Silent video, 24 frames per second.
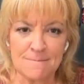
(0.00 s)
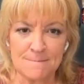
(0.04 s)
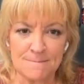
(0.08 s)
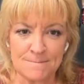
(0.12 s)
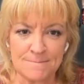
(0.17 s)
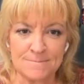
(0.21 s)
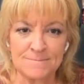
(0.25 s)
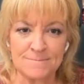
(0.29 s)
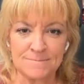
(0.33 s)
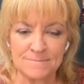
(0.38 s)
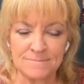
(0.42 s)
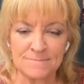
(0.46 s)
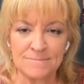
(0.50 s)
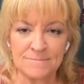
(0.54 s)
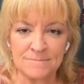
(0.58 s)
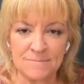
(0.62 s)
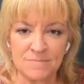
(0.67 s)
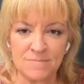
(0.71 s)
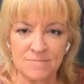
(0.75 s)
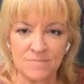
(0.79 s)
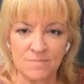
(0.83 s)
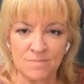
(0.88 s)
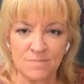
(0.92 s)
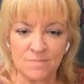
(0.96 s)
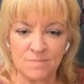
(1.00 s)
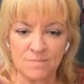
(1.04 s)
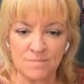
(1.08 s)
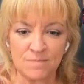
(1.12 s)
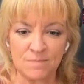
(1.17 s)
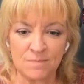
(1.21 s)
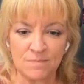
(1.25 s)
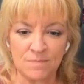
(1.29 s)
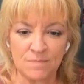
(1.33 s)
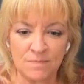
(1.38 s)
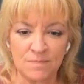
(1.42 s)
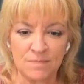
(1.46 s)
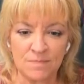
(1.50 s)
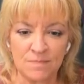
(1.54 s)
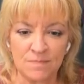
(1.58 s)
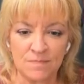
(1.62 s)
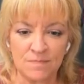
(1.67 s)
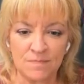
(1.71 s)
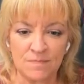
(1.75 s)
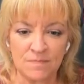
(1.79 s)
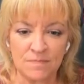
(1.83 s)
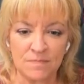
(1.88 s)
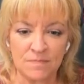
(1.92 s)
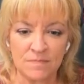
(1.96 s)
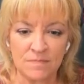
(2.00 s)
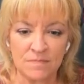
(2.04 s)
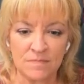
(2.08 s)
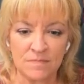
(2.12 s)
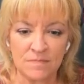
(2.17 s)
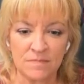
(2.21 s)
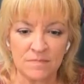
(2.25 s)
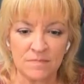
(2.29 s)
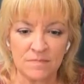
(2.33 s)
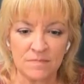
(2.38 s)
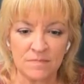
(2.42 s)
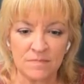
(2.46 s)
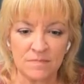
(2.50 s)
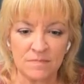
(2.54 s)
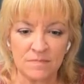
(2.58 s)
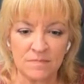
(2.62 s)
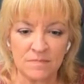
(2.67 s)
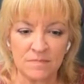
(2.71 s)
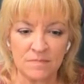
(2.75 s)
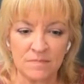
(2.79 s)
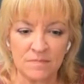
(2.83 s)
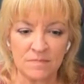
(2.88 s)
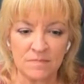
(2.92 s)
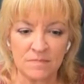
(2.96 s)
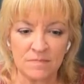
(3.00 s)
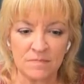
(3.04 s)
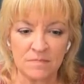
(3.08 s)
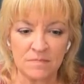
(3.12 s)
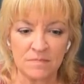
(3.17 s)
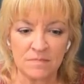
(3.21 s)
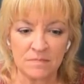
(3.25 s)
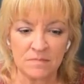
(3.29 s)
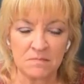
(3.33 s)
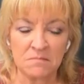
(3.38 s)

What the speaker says: No words are spoken by the person on screen.